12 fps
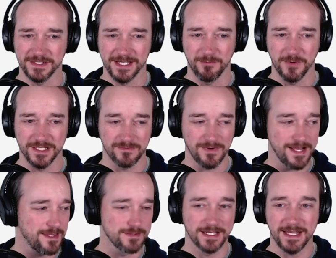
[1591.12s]
for some reason,
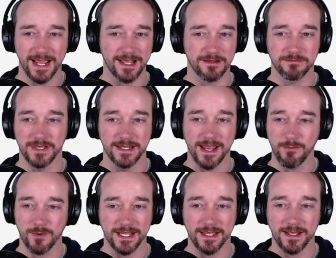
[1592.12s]
right? There was a
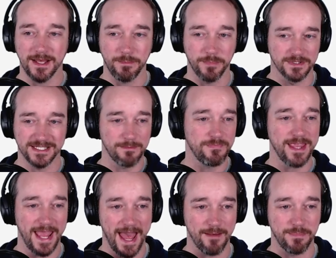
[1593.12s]
network hiccup or
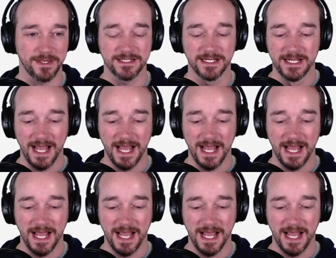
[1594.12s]
something happened.